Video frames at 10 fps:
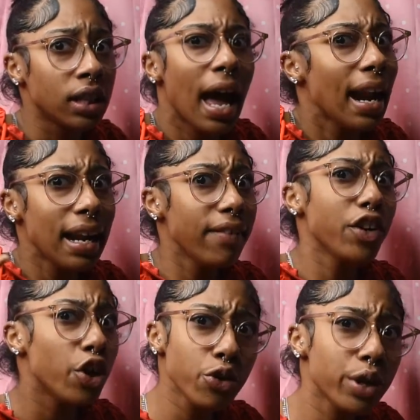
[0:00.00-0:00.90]
I didn't even
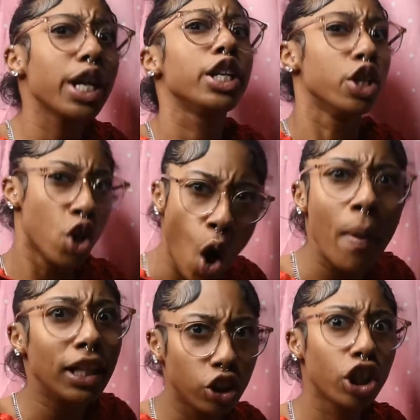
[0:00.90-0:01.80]
know you could go
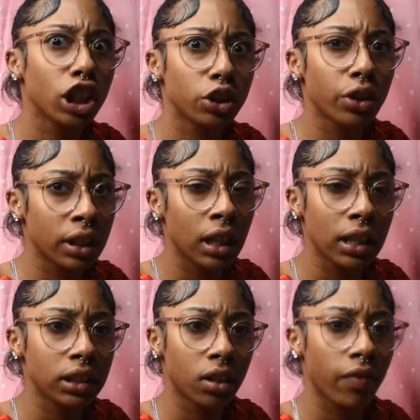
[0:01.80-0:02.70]
back to your history and
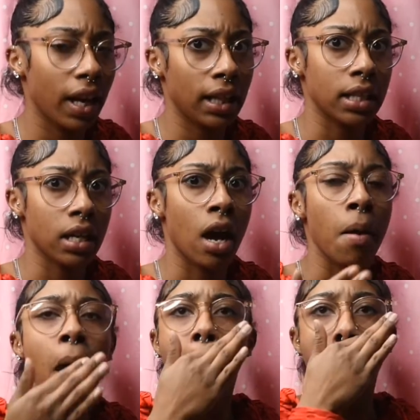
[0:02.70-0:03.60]
delete stuff at the time.
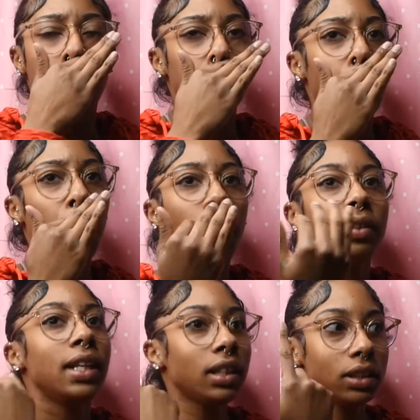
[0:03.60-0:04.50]
So
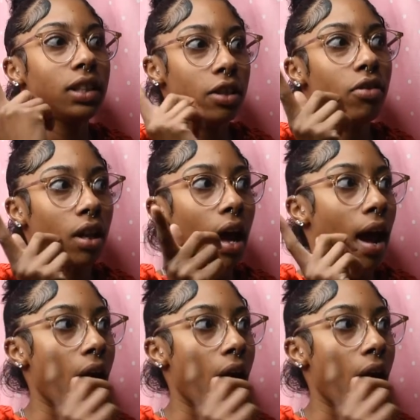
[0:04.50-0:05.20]
that should tell you a lot.